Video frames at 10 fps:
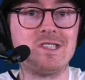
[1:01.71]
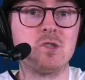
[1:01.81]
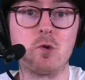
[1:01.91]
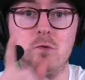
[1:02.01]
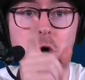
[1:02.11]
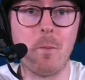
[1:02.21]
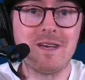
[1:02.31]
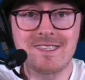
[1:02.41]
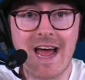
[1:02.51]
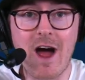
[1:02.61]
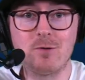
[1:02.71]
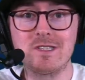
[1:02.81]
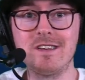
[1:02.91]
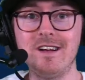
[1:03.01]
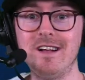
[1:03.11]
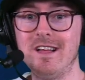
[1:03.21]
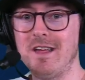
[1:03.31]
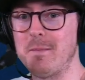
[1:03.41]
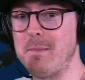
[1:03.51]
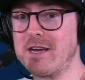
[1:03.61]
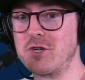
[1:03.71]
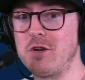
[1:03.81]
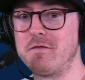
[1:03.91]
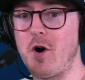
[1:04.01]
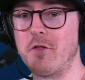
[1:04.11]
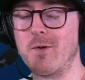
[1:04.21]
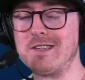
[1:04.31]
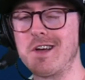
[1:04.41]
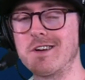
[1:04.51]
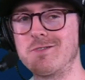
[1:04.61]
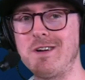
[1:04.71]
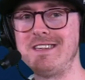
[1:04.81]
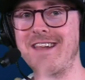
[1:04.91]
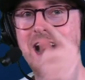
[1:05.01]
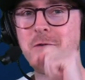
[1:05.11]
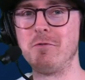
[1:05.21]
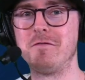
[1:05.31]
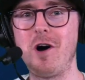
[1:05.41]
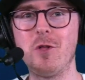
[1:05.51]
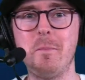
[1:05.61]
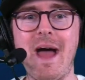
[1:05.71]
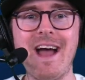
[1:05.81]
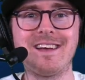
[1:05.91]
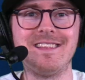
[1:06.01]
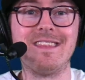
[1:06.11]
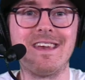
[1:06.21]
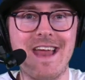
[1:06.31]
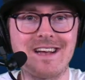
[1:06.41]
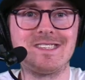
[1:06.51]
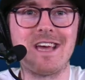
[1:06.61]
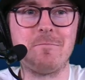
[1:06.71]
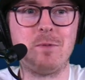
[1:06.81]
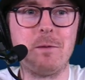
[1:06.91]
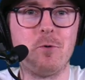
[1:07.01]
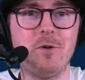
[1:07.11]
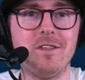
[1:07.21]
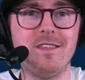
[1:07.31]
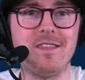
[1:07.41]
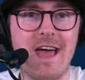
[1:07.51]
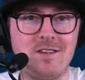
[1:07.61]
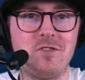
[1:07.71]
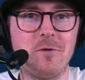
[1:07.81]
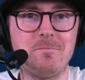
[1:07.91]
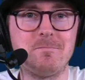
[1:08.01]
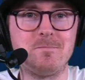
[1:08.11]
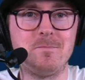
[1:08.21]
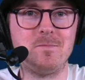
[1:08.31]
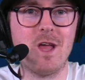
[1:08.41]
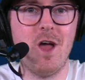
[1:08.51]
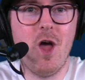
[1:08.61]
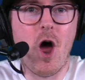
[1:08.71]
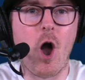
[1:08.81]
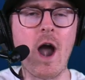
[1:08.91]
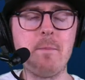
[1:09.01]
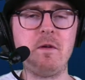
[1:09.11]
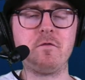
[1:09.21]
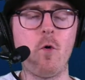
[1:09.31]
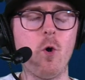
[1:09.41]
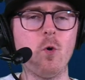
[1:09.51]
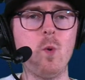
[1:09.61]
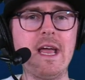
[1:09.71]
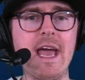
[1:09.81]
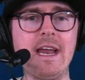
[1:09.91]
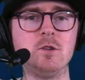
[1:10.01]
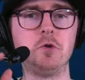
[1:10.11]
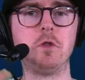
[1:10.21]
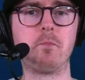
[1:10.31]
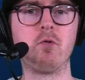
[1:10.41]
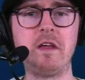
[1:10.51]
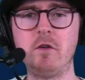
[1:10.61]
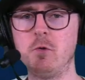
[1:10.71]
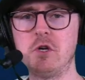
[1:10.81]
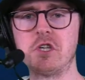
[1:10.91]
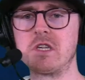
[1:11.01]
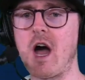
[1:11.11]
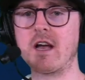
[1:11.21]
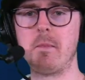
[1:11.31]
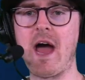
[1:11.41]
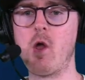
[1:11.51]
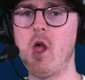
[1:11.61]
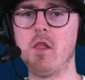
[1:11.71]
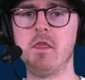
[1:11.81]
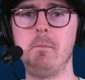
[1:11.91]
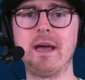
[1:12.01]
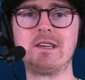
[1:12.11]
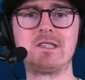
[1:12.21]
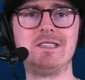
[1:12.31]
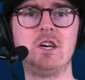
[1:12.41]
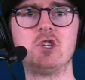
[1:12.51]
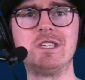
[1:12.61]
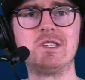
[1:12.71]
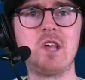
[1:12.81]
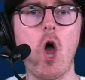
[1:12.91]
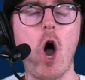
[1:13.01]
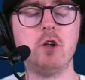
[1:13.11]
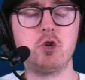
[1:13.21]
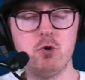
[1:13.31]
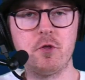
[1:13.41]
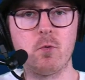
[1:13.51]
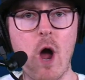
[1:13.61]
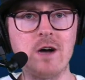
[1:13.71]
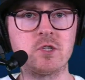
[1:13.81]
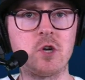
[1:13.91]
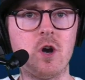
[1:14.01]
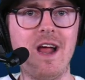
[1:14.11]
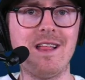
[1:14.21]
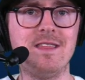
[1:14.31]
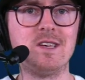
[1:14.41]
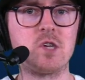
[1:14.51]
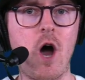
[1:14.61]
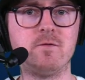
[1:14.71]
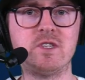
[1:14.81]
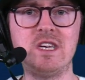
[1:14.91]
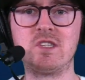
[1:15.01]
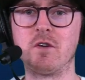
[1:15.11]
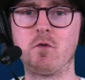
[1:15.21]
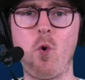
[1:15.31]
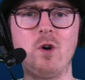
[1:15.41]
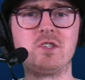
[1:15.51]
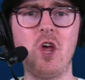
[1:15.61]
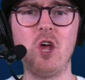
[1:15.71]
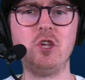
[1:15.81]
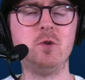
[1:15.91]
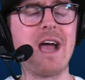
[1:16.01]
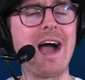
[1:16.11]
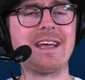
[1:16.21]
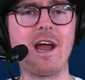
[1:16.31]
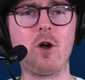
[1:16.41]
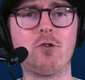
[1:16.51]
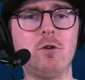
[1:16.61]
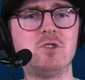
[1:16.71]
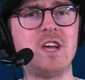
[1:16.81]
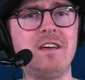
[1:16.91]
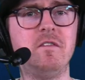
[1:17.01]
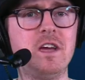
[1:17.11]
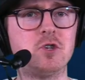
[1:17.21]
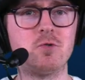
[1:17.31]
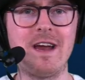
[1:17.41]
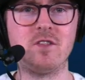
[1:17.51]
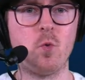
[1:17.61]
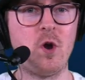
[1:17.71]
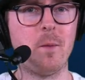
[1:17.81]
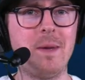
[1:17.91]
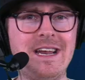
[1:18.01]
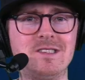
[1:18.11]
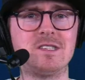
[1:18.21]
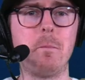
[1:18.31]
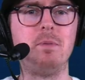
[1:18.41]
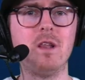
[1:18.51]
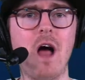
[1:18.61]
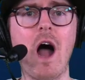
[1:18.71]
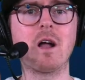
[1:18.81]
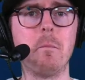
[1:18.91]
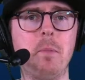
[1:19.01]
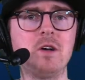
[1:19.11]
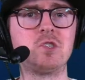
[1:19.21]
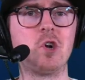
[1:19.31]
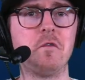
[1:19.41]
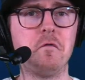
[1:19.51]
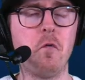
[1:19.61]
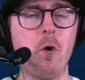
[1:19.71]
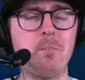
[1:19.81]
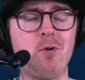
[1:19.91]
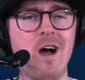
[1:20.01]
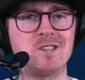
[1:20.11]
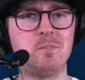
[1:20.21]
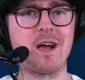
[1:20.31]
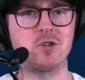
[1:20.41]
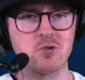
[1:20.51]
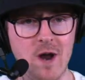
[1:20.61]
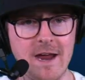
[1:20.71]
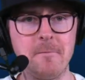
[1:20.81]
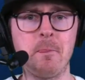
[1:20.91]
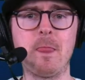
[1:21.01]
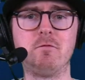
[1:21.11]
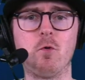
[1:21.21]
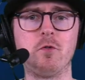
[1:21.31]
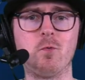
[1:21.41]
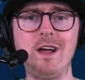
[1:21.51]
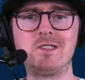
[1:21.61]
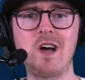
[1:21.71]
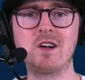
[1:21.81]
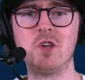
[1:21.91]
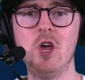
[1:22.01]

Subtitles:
So don't miss out. Make sure you follow the Red Sox Rundown. I will follow back the next 10 people that do. All right, before we get into the preview, we should talk about the biggest additions to the roster this offseason. Of course, you got Garrett Crochet via trade at the winter meetings, the blockbuster 4 prospect trade for the Red Sox.